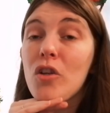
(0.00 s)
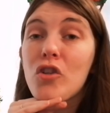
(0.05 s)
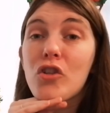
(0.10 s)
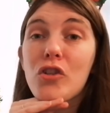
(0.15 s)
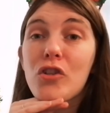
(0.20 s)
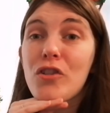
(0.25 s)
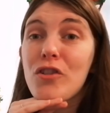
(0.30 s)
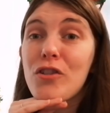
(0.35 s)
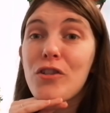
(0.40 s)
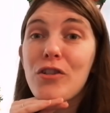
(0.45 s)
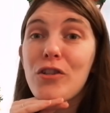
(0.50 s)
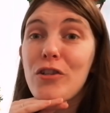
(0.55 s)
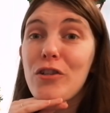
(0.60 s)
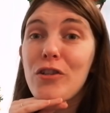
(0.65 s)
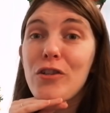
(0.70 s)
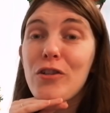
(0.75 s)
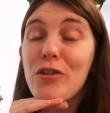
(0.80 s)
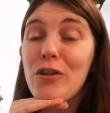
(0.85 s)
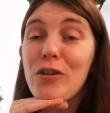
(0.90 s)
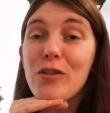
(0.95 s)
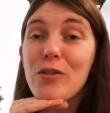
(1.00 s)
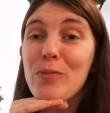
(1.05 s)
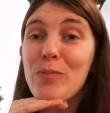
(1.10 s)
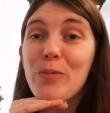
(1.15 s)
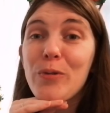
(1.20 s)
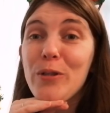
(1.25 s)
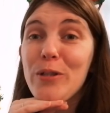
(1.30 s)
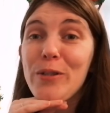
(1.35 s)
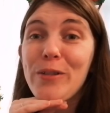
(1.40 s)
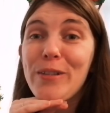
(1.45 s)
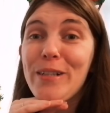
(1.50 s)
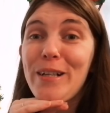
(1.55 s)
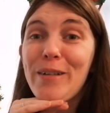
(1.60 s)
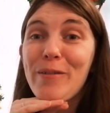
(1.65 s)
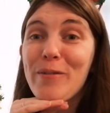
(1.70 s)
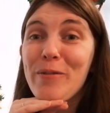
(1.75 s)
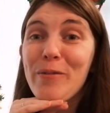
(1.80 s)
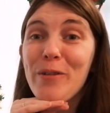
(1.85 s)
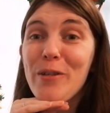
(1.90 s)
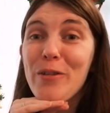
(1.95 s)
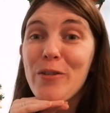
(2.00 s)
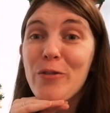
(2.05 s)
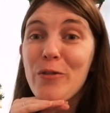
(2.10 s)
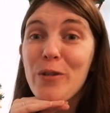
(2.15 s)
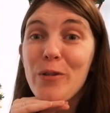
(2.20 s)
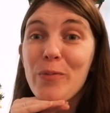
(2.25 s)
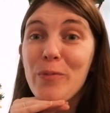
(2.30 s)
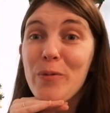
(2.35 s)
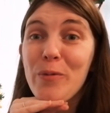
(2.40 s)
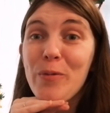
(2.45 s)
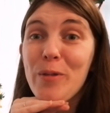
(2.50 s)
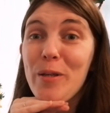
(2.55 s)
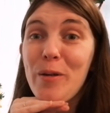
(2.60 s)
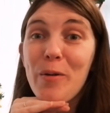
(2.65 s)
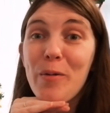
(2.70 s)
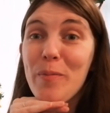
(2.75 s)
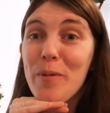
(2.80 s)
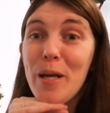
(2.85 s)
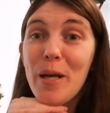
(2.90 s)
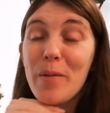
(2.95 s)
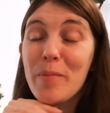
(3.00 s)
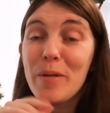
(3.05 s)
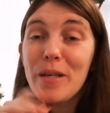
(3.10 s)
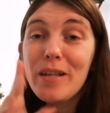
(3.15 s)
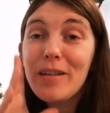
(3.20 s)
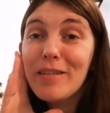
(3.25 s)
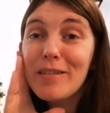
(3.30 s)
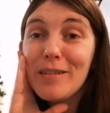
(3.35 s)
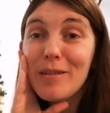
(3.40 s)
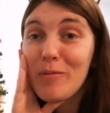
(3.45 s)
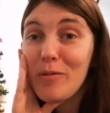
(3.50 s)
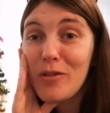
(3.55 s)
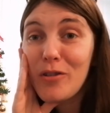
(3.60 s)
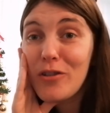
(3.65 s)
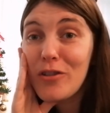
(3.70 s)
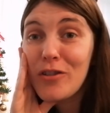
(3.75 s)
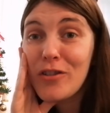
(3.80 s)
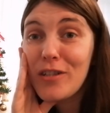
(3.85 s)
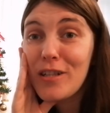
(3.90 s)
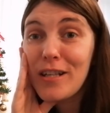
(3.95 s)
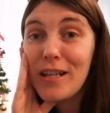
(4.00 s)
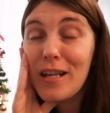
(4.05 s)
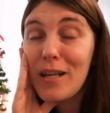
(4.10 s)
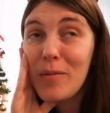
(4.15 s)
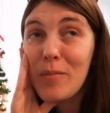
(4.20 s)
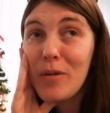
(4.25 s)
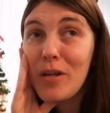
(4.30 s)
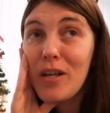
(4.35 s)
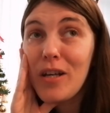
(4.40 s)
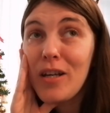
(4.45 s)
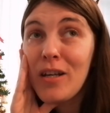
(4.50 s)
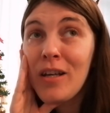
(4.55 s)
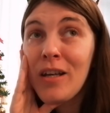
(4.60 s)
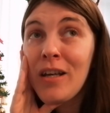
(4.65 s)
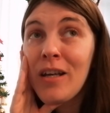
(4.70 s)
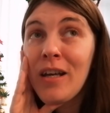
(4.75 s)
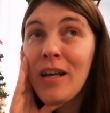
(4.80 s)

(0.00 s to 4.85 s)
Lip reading: just to not spoil our first Christmas with our baby, because it was just a nightmare.